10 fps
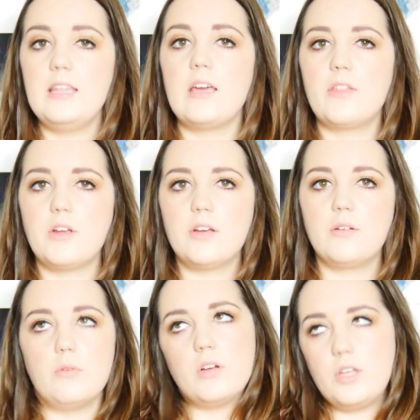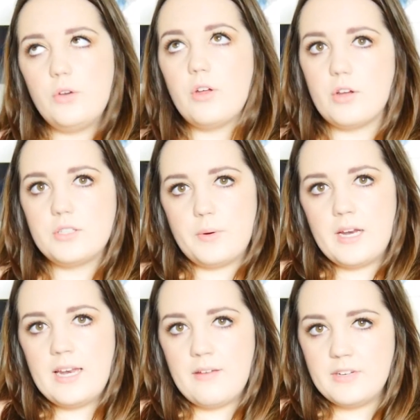The other, you could also
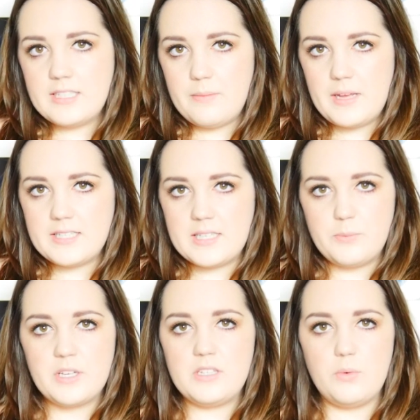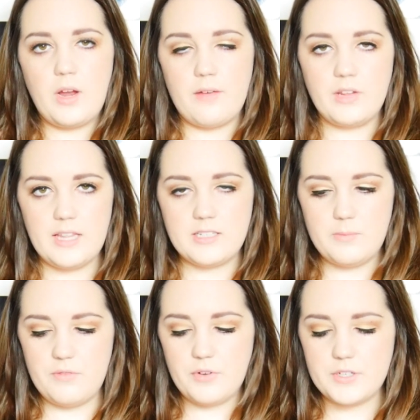wear on an everyday basis because you want everything
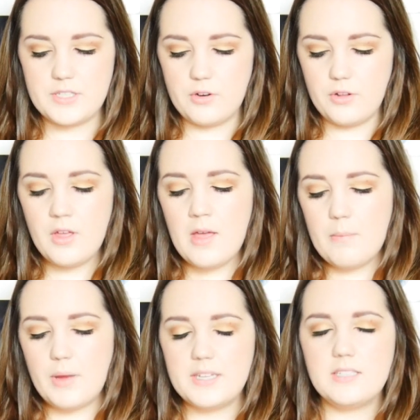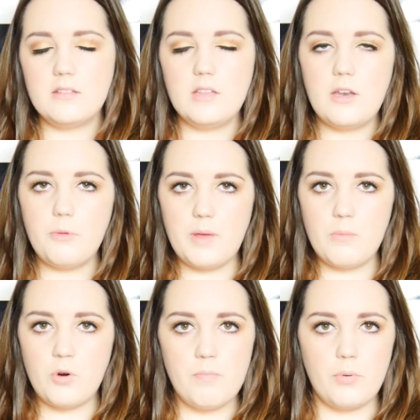to be versatile, but it's a little
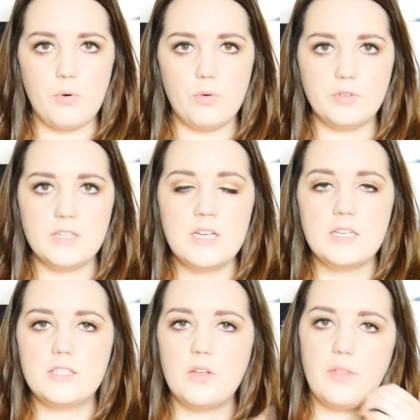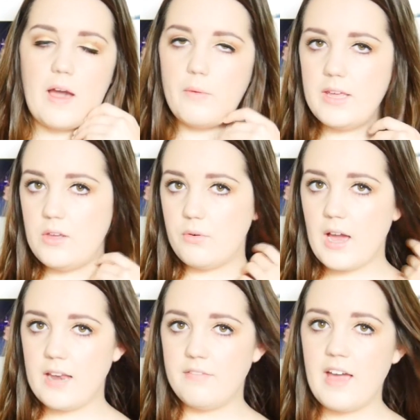bit more bold, so that way you
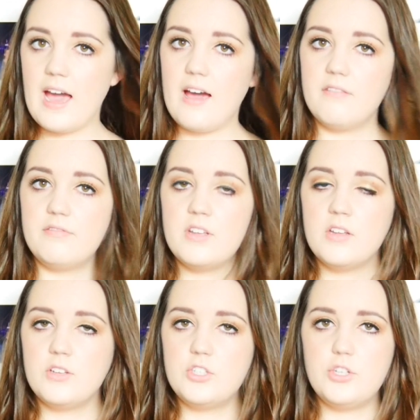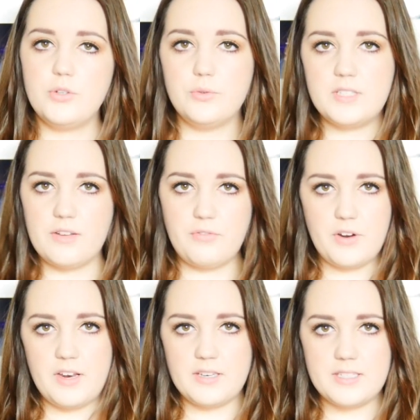kind of have 2
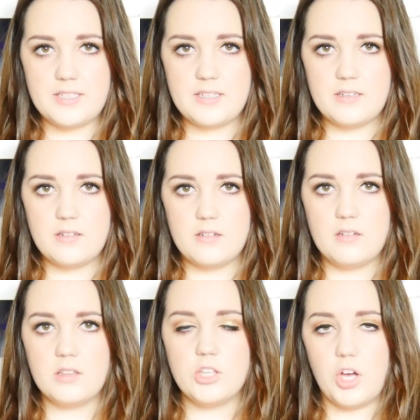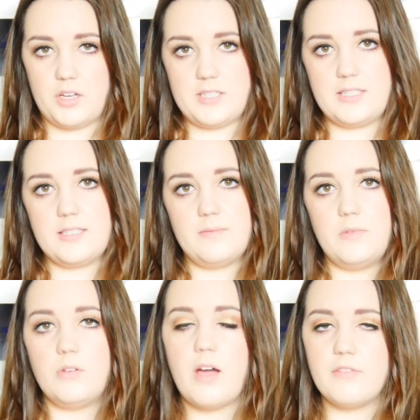different looks.
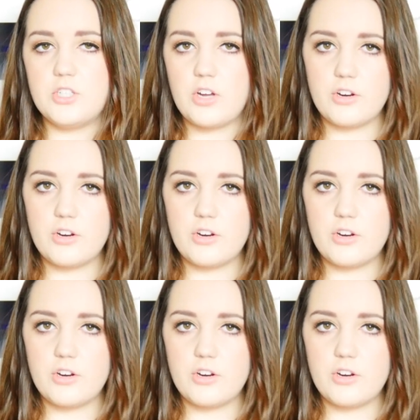You have a